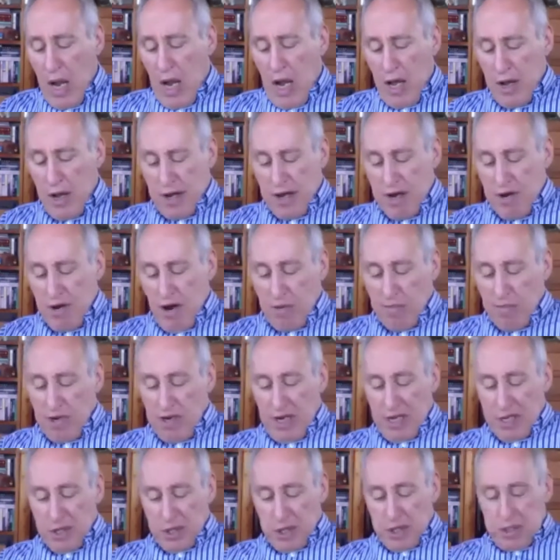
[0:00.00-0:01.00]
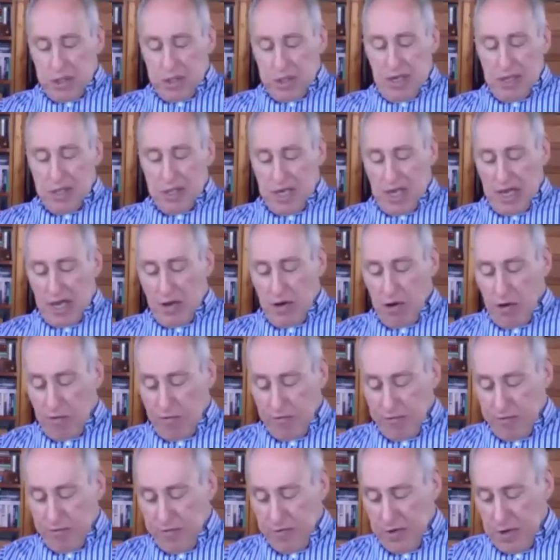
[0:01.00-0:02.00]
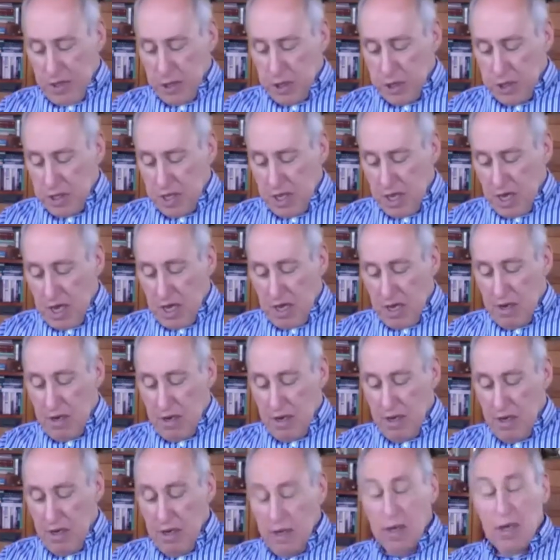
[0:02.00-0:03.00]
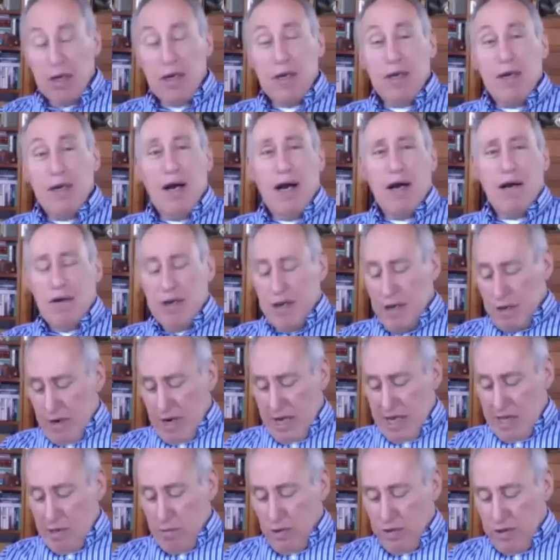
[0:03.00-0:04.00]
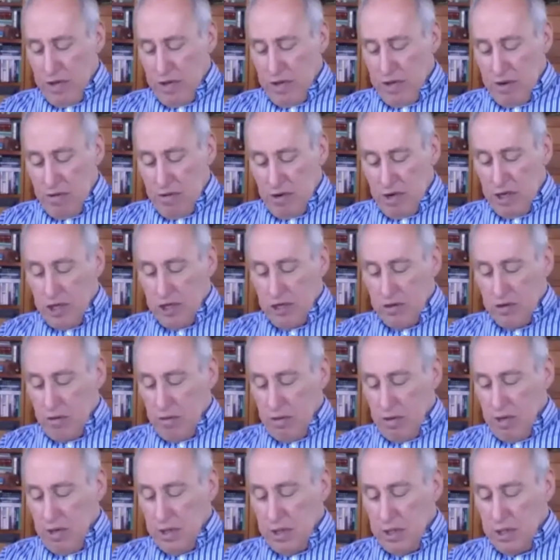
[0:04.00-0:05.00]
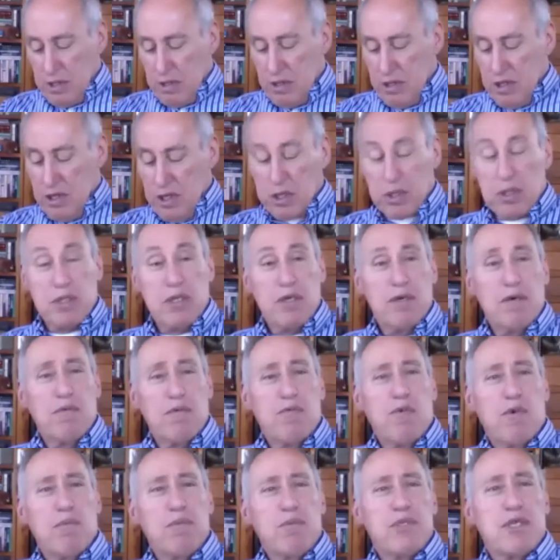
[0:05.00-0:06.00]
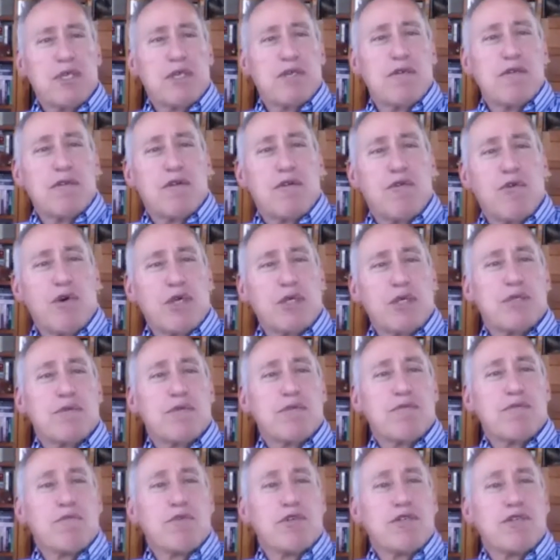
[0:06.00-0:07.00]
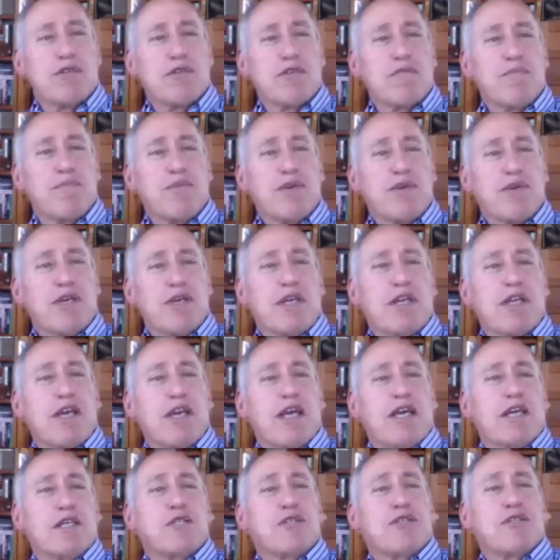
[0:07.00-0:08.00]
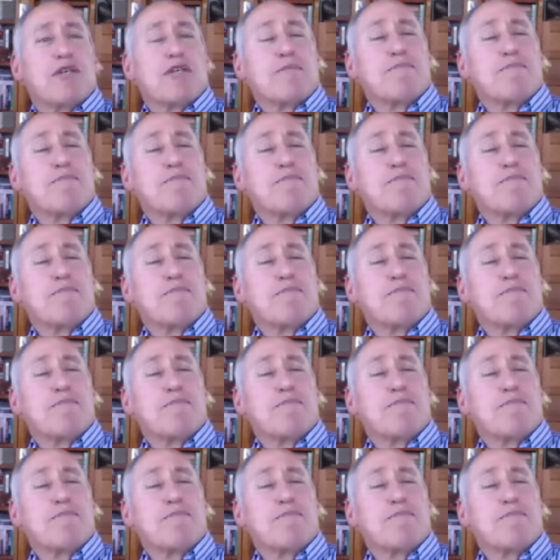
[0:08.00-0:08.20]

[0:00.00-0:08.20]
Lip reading: Okay, Robin, let's kick off. Is the Holy Grail within reach, or is it just a whimsical quest that we shouldn't be engaged on?